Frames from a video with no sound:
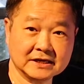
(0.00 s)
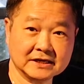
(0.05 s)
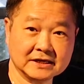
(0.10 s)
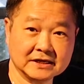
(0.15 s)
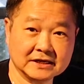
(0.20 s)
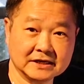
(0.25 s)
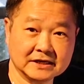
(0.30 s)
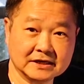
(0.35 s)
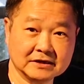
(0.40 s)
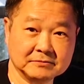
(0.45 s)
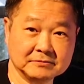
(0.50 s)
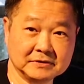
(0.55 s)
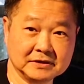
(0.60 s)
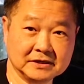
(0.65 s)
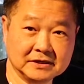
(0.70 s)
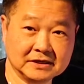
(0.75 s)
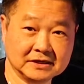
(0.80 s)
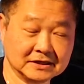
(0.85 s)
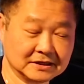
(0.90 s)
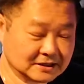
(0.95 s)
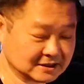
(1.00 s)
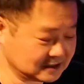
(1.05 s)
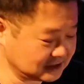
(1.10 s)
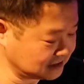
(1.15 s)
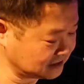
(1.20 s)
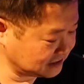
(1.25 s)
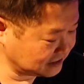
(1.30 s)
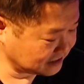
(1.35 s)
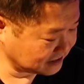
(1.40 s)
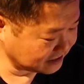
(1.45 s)
and I'll be,
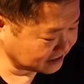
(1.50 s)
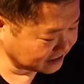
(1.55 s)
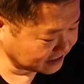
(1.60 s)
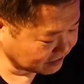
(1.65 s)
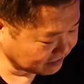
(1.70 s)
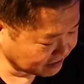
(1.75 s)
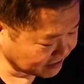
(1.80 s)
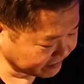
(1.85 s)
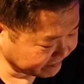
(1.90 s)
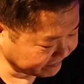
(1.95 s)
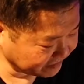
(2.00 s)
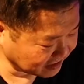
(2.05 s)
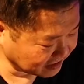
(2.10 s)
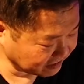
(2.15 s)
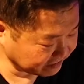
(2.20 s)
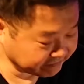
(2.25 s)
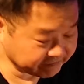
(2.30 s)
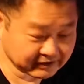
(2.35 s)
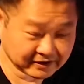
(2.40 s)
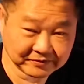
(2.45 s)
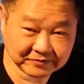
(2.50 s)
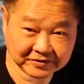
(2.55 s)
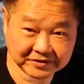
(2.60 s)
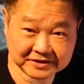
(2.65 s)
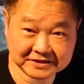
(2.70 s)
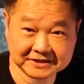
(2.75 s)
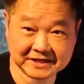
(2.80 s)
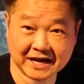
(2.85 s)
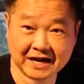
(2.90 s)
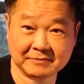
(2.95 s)
I think I'll have a lot of fun with
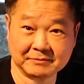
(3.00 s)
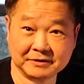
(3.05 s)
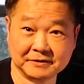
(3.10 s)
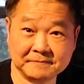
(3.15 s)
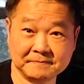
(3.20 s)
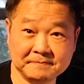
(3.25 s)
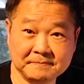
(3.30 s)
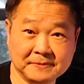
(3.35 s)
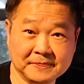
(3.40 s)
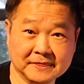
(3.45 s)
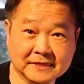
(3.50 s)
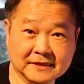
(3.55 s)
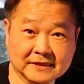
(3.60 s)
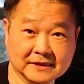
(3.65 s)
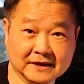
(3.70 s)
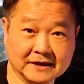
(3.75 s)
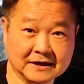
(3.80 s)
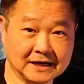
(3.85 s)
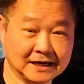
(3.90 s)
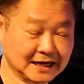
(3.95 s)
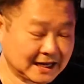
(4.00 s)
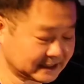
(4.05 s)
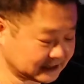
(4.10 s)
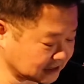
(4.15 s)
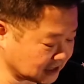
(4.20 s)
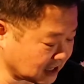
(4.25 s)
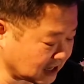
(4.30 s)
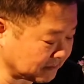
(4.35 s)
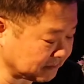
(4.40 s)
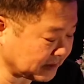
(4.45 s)
this camera. I like
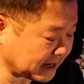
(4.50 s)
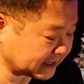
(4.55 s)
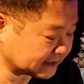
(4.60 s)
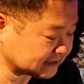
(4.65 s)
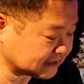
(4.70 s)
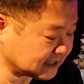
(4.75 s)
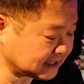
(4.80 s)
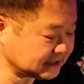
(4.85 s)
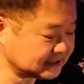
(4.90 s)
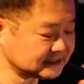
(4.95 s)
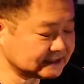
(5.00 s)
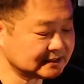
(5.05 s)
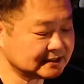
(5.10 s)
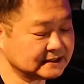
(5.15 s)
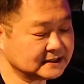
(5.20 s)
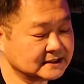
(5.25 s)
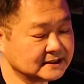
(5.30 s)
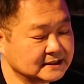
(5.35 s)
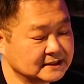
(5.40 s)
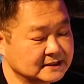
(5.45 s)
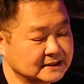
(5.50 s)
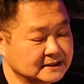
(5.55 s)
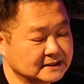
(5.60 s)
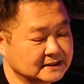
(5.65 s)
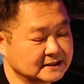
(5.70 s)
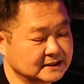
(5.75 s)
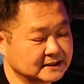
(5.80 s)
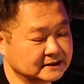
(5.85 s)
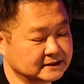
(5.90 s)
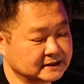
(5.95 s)
the compact size.
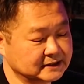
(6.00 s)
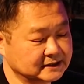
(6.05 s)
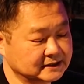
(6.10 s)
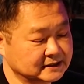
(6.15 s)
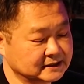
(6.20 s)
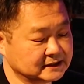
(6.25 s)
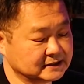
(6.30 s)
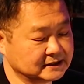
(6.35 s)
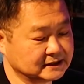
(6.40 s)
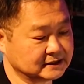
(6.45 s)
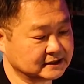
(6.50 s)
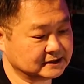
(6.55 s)
I think